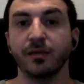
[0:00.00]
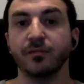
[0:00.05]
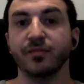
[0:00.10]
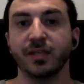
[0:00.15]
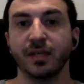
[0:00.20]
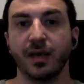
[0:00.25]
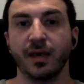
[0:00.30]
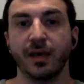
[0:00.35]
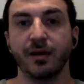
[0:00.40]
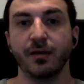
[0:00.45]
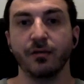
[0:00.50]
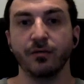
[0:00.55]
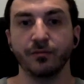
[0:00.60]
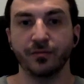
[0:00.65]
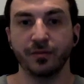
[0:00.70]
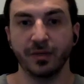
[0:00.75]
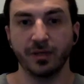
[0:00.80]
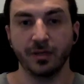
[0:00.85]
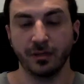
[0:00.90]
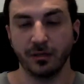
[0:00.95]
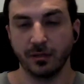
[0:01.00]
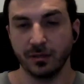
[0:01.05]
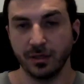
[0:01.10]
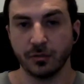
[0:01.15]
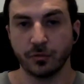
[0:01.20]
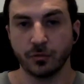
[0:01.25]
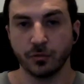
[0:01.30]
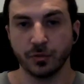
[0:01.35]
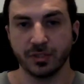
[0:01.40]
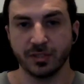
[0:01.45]
if the AOV
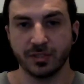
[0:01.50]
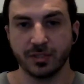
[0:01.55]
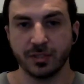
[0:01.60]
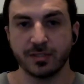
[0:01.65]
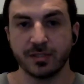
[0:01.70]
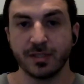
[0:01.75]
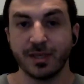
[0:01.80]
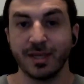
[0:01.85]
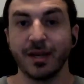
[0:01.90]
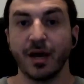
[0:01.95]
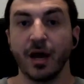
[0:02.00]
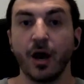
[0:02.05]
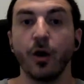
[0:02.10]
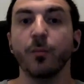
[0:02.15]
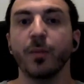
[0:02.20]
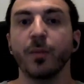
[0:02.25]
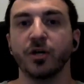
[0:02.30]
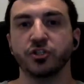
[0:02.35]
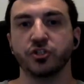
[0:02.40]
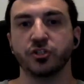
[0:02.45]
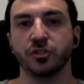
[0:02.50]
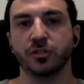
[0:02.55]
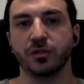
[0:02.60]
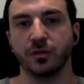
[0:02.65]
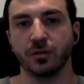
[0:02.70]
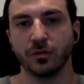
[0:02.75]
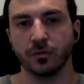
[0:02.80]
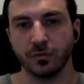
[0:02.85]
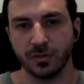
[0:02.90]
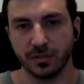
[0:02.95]
increases and how much it
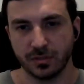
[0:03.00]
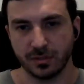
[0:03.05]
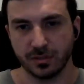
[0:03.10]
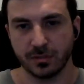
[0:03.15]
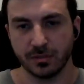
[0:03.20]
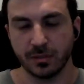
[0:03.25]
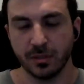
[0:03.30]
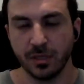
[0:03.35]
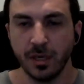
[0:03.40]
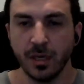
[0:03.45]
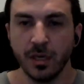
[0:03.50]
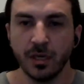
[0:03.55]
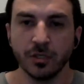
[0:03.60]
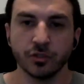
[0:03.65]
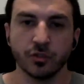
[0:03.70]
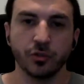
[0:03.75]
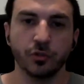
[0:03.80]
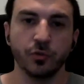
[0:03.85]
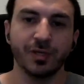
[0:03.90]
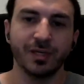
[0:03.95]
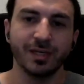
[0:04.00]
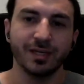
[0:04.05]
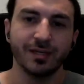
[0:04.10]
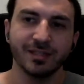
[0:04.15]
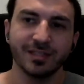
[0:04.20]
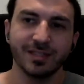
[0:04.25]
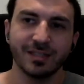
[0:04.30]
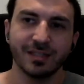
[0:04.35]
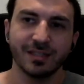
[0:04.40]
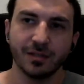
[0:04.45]
increases. So you
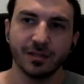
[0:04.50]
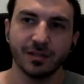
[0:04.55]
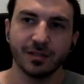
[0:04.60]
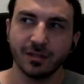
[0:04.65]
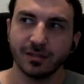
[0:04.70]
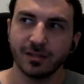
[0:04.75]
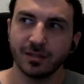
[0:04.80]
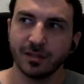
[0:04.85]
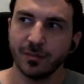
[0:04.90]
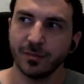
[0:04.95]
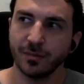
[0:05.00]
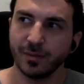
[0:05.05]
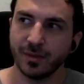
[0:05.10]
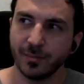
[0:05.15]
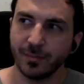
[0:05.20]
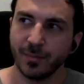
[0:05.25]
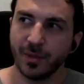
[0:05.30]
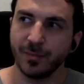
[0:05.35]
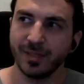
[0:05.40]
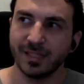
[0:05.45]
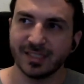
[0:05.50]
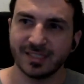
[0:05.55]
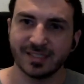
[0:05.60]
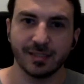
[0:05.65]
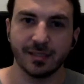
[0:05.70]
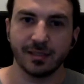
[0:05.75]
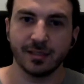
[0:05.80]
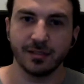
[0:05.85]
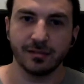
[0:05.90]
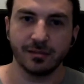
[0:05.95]
can maybe the
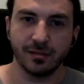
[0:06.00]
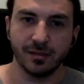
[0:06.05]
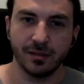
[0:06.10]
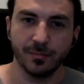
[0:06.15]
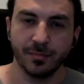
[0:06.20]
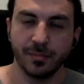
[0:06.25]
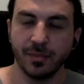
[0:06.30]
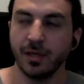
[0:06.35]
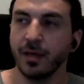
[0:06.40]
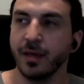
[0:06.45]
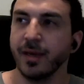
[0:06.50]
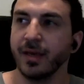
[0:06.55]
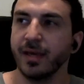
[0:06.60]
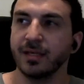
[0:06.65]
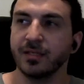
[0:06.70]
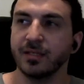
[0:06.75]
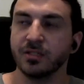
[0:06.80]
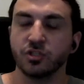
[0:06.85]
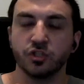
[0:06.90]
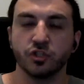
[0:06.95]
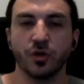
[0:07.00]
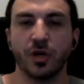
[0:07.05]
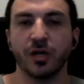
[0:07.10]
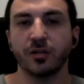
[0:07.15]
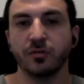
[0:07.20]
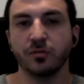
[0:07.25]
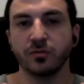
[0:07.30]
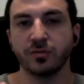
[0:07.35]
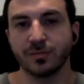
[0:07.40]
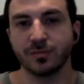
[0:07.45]
second tip is
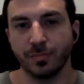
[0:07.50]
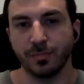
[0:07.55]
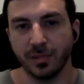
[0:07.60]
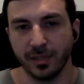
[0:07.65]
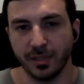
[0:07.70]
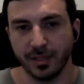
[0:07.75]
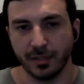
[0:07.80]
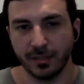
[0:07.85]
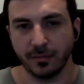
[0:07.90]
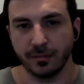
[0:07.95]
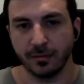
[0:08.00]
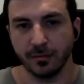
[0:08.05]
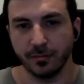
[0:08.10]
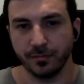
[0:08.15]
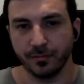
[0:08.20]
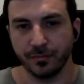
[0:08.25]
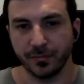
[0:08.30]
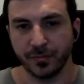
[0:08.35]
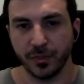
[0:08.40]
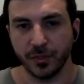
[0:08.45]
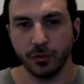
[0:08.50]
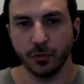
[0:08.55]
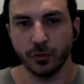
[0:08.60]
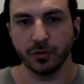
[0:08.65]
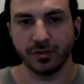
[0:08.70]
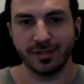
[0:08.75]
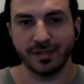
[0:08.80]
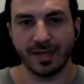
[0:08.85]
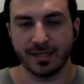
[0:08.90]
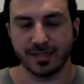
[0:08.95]
try to split
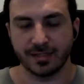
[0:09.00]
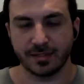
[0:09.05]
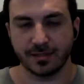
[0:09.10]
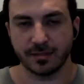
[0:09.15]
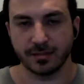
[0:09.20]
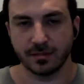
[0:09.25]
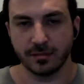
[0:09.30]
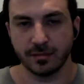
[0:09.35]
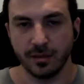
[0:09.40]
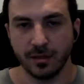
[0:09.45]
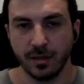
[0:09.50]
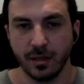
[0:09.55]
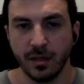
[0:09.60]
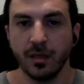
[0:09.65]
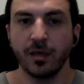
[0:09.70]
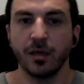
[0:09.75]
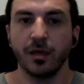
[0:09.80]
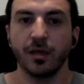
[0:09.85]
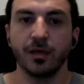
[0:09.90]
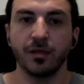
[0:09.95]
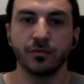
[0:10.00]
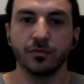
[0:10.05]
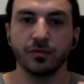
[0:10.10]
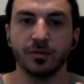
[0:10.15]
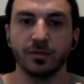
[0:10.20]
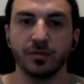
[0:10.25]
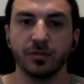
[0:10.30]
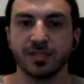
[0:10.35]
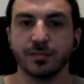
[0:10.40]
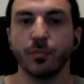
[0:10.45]
your tests
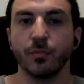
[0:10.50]
into the